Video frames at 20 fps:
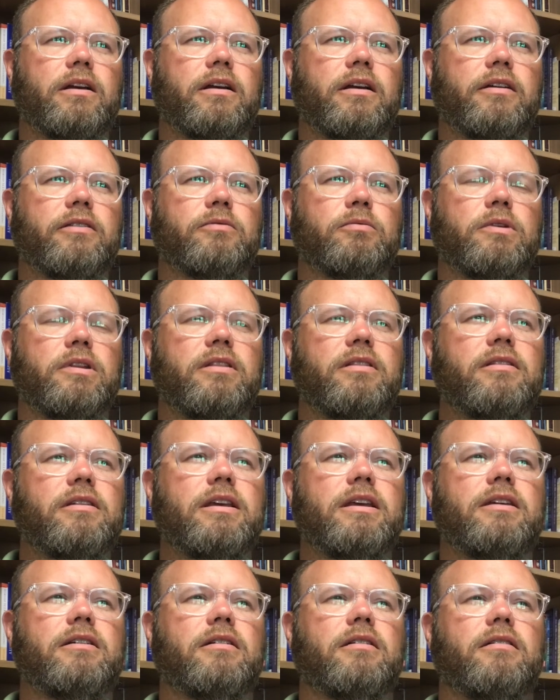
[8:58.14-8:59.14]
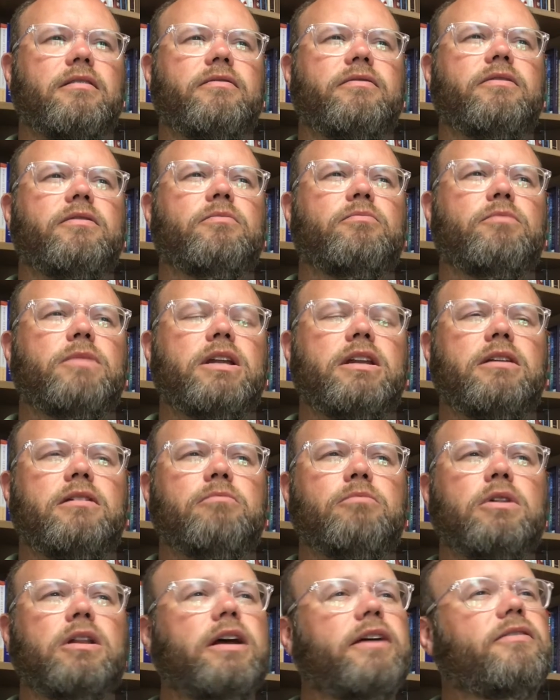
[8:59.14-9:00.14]
as we think of the many
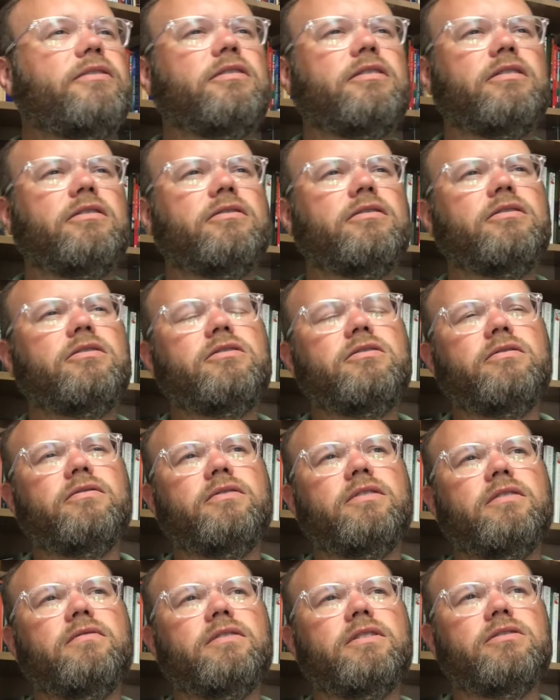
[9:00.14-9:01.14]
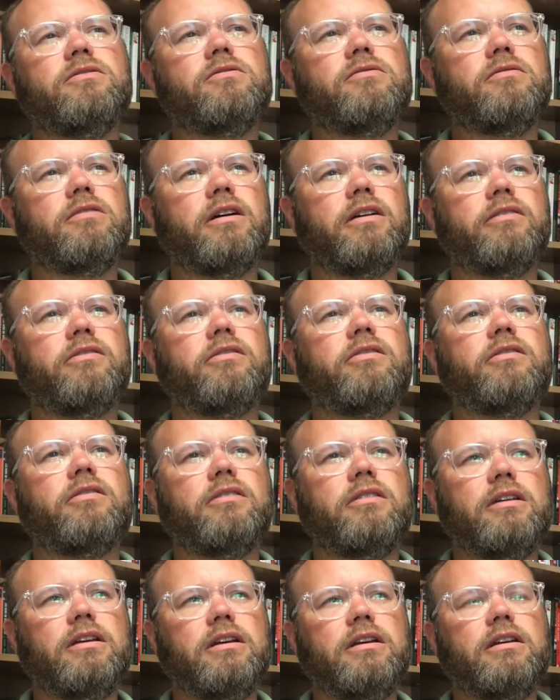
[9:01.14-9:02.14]
blessings that you've given to us,
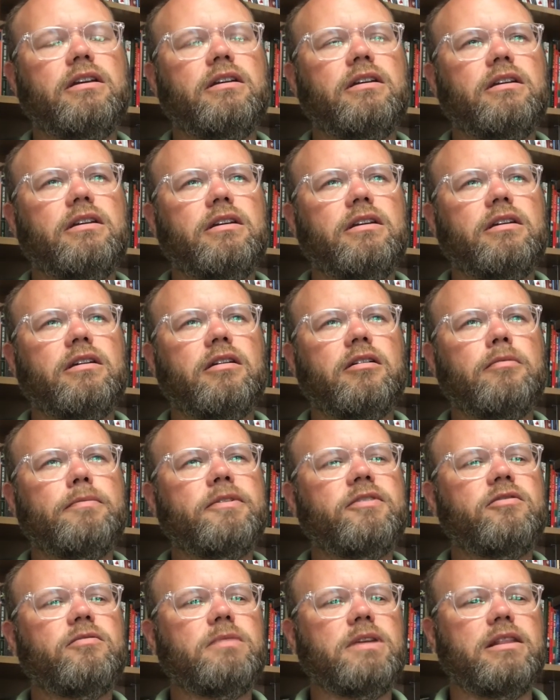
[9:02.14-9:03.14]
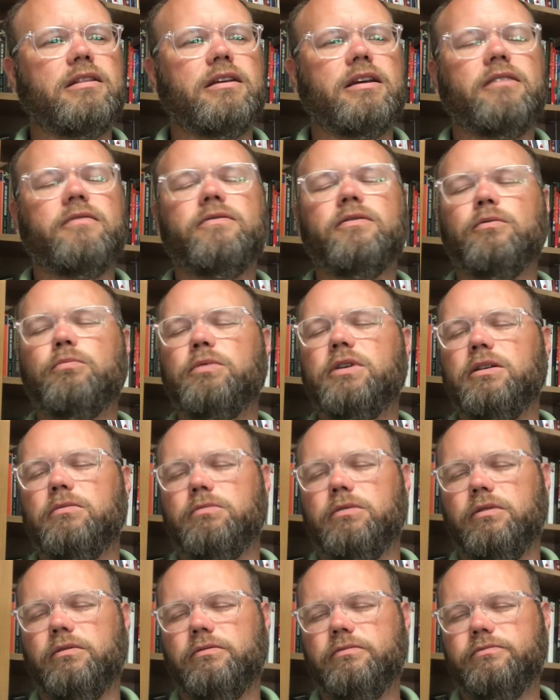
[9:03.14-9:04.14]
help us to be thankful
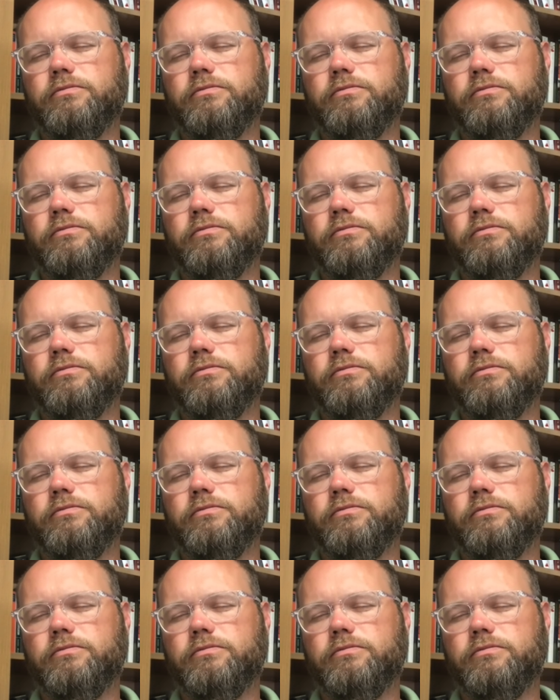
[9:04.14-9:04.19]
people.